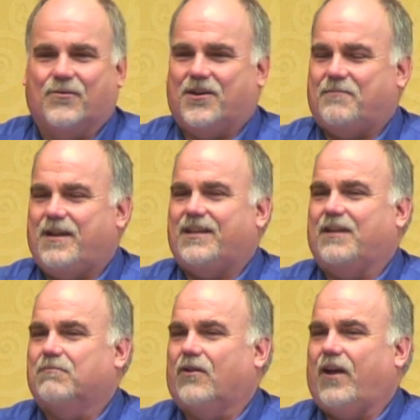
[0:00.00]
What do you mean
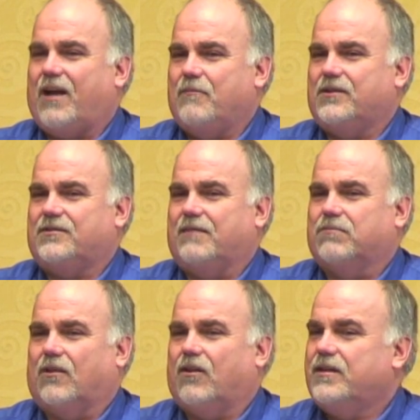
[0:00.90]
they blow up? How much they
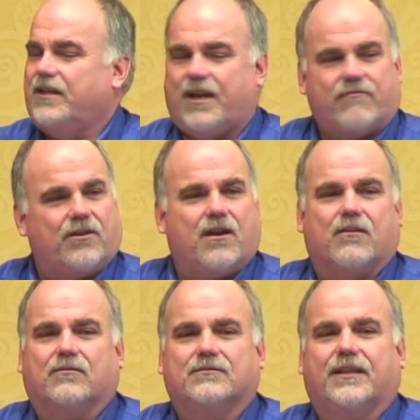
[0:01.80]
blow up? You never
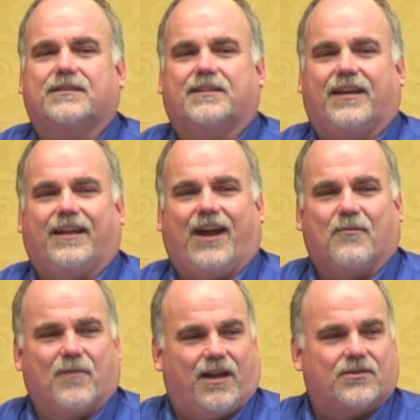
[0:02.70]
know. He said,
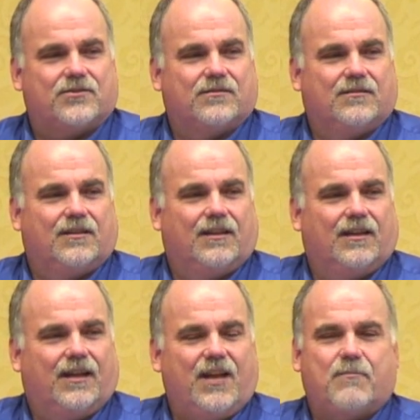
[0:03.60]
how much?
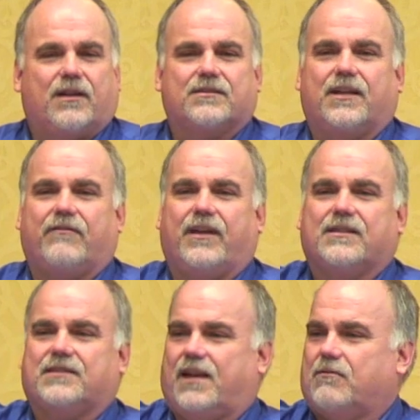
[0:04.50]
Anybody else have
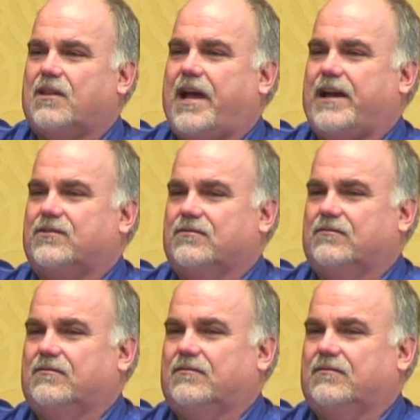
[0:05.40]
that same class?